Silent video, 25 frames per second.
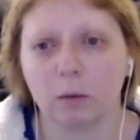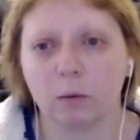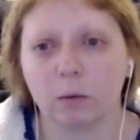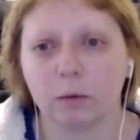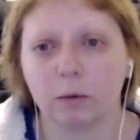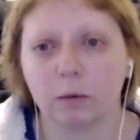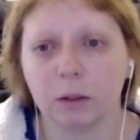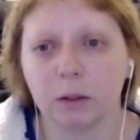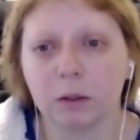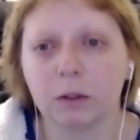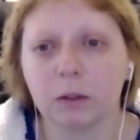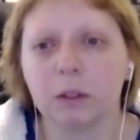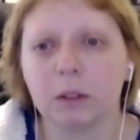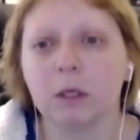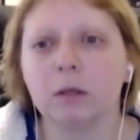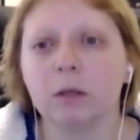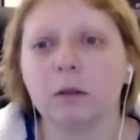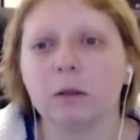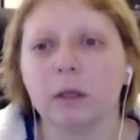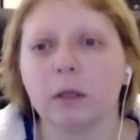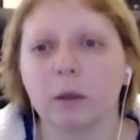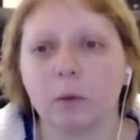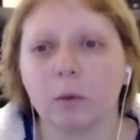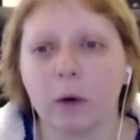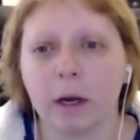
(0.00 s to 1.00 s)

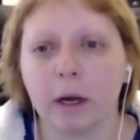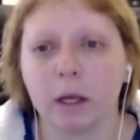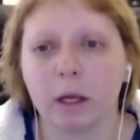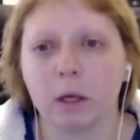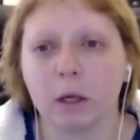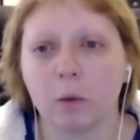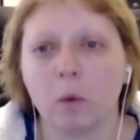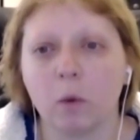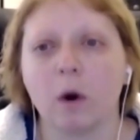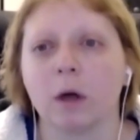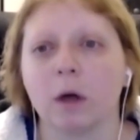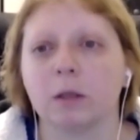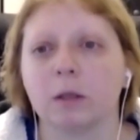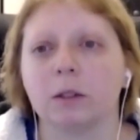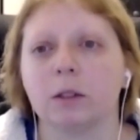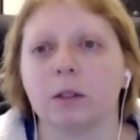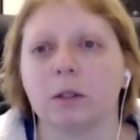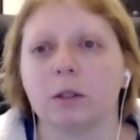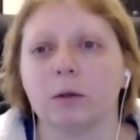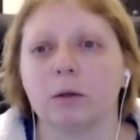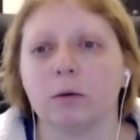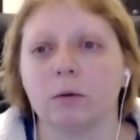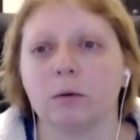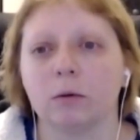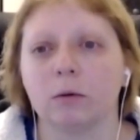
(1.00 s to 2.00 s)
Sincerely, what you want
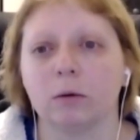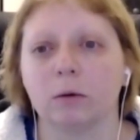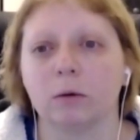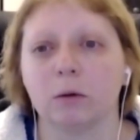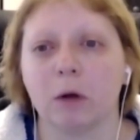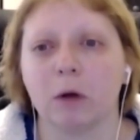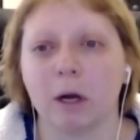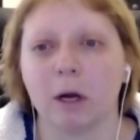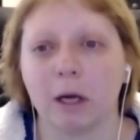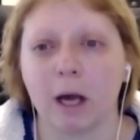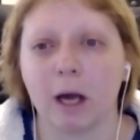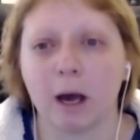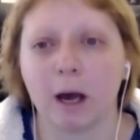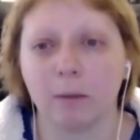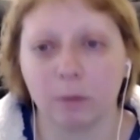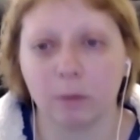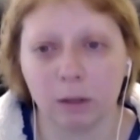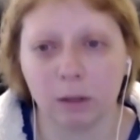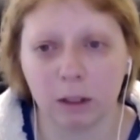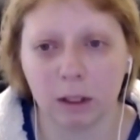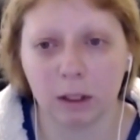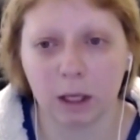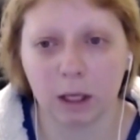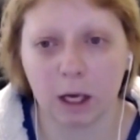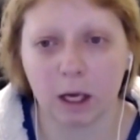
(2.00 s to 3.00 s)
to not happen
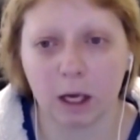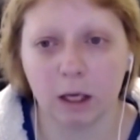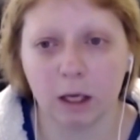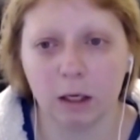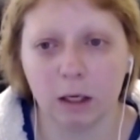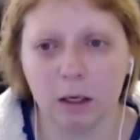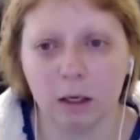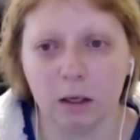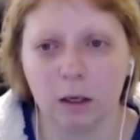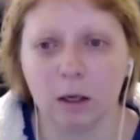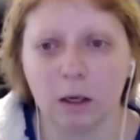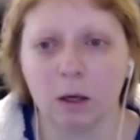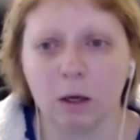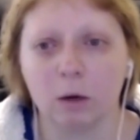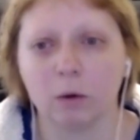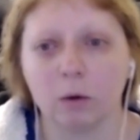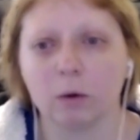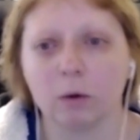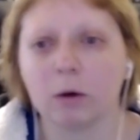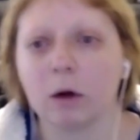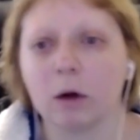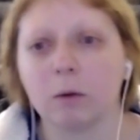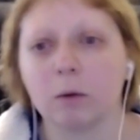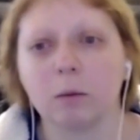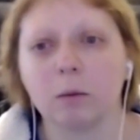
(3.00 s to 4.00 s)
again, or
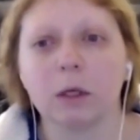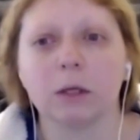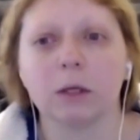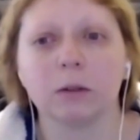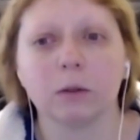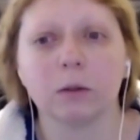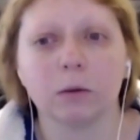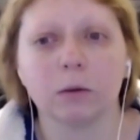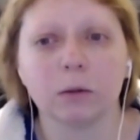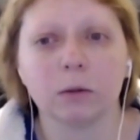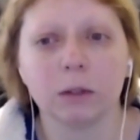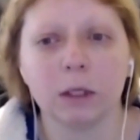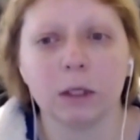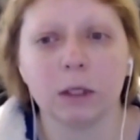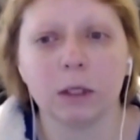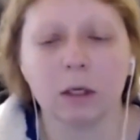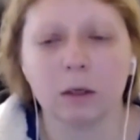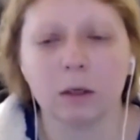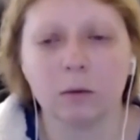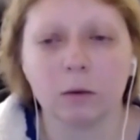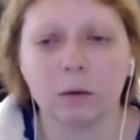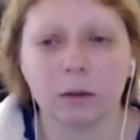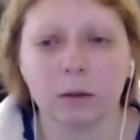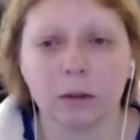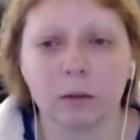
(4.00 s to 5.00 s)
not be
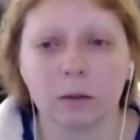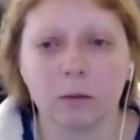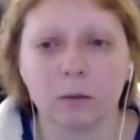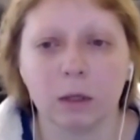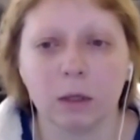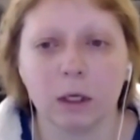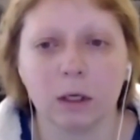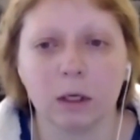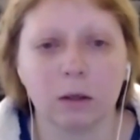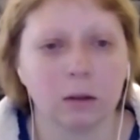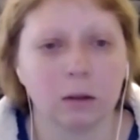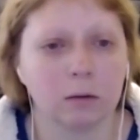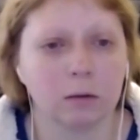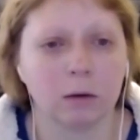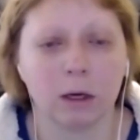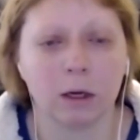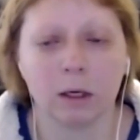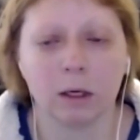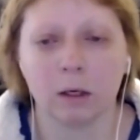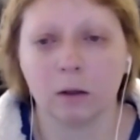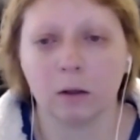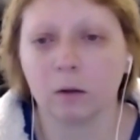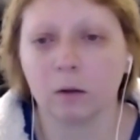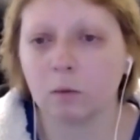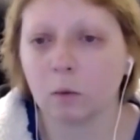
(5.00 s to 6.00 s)
associated with somebody. You could write
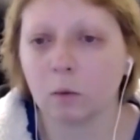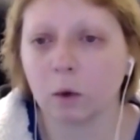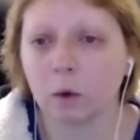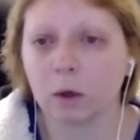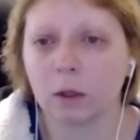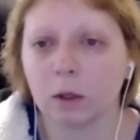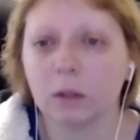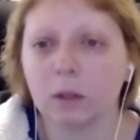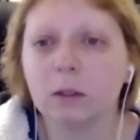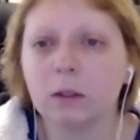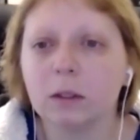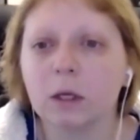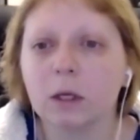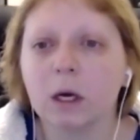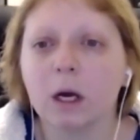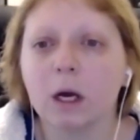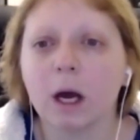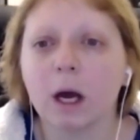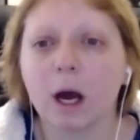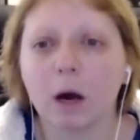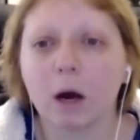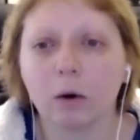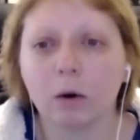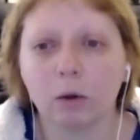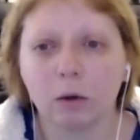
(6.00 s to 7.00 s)
it in words,
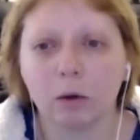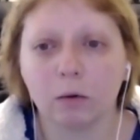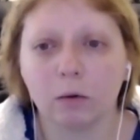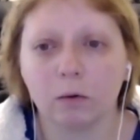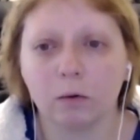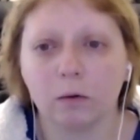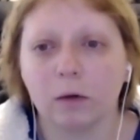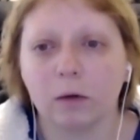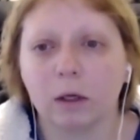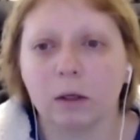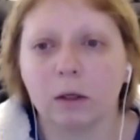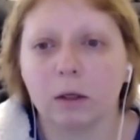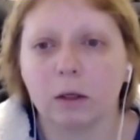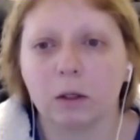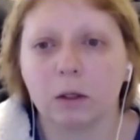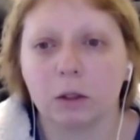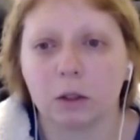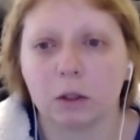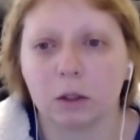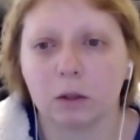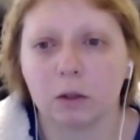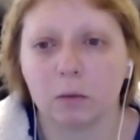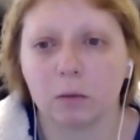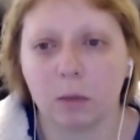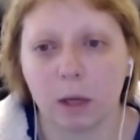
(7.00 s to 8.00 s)
how you feel it
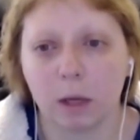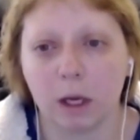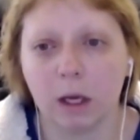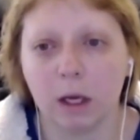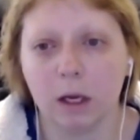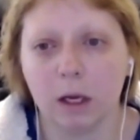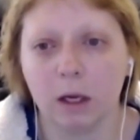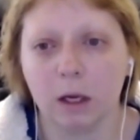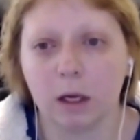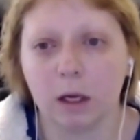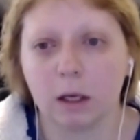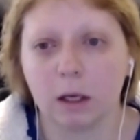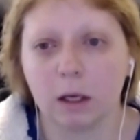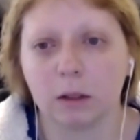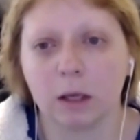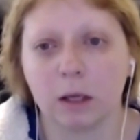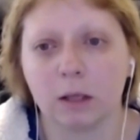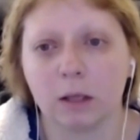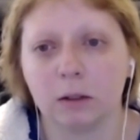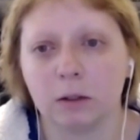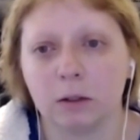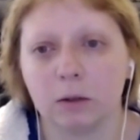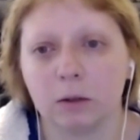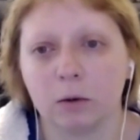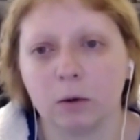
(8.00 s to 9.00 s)
should be, and
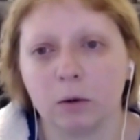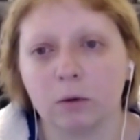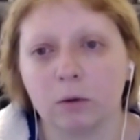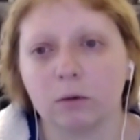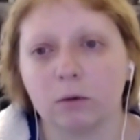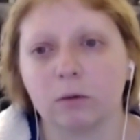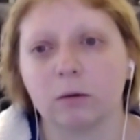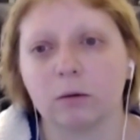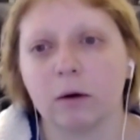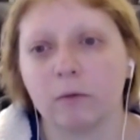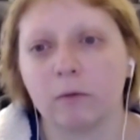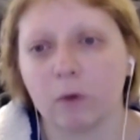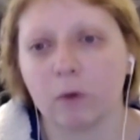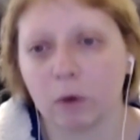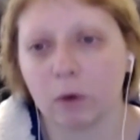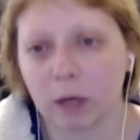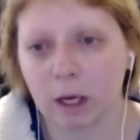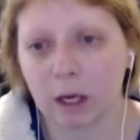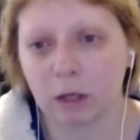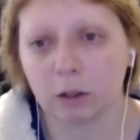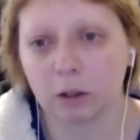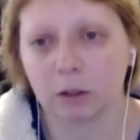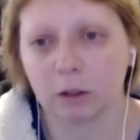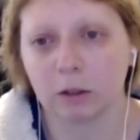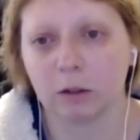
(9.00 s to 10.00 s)
that's your
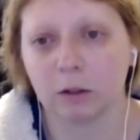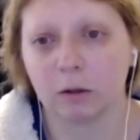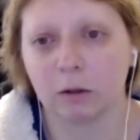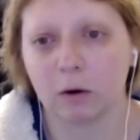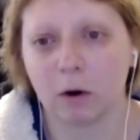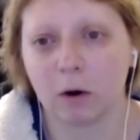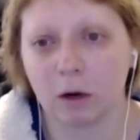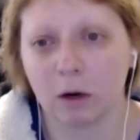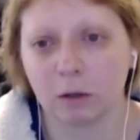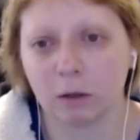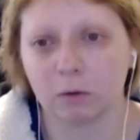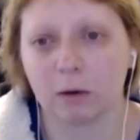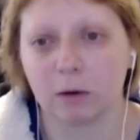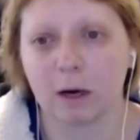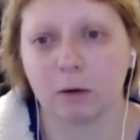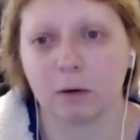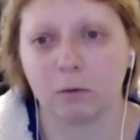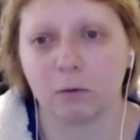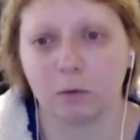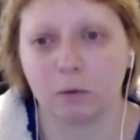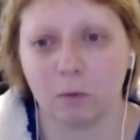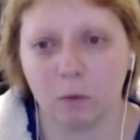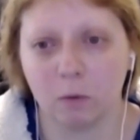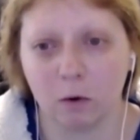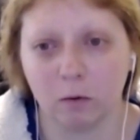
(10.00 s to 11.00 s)
revocation contract,
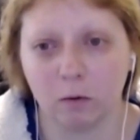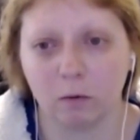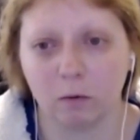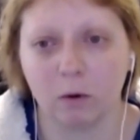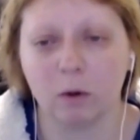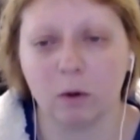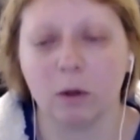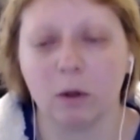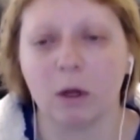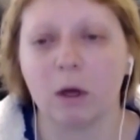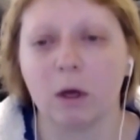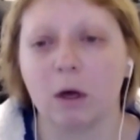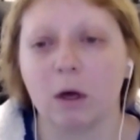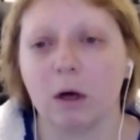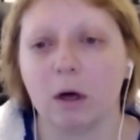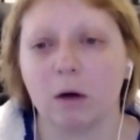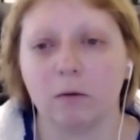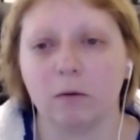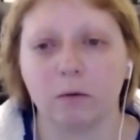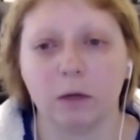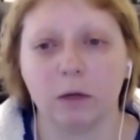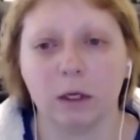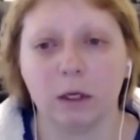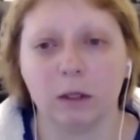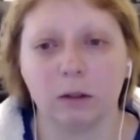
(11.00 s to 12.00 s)
removal
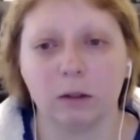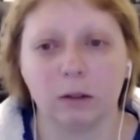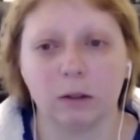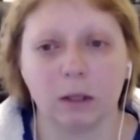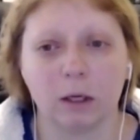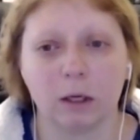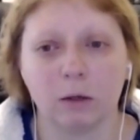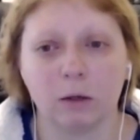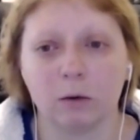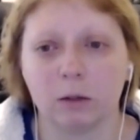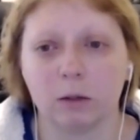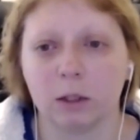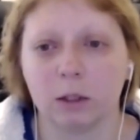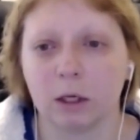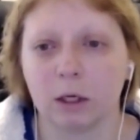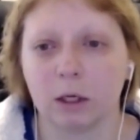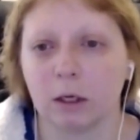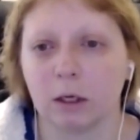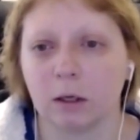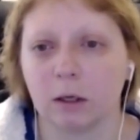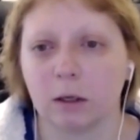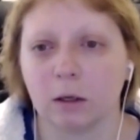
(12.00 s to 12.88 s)
of these energetic